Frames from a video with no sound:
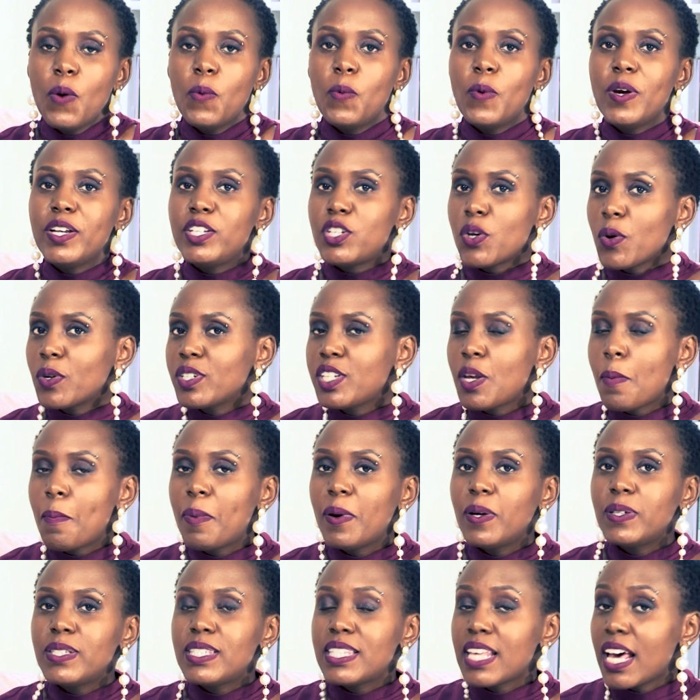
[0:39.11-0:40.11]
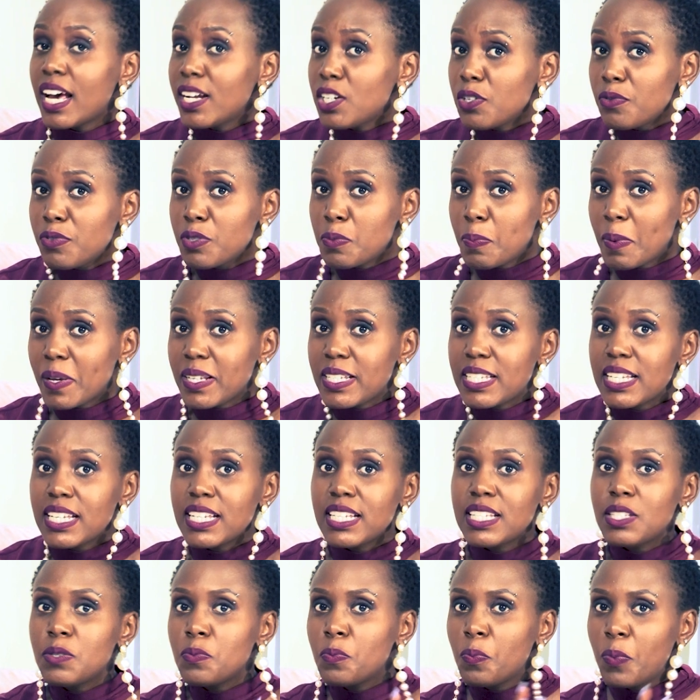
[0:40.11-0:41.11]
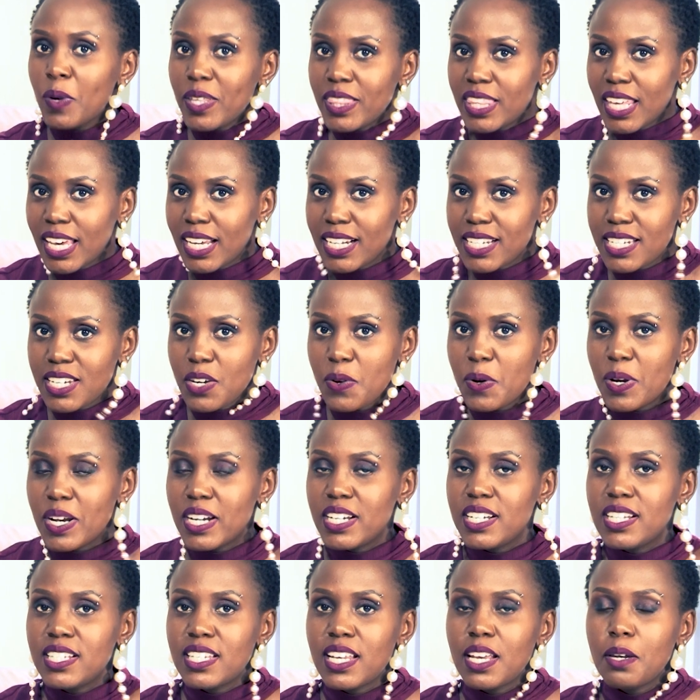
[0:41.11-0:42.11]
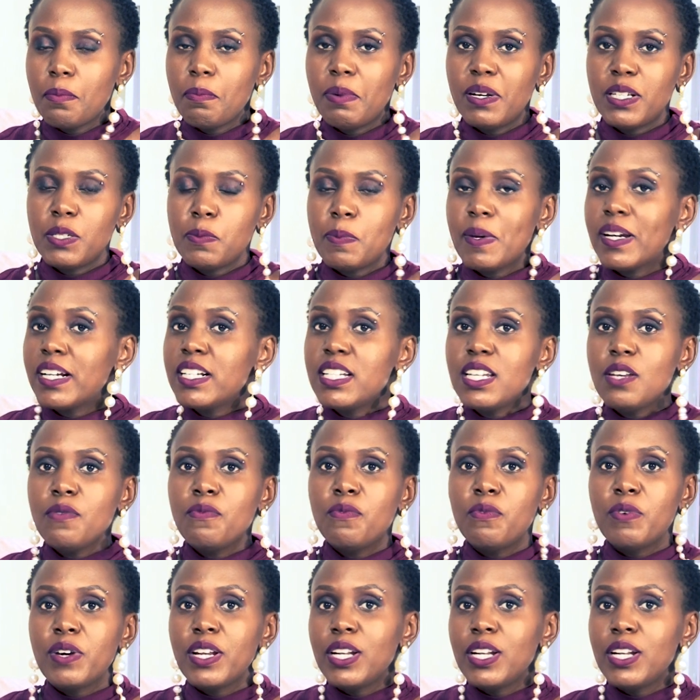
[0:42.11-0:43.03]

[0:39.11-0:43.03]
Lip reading: We talked about the art of spaces with the interior design perspective.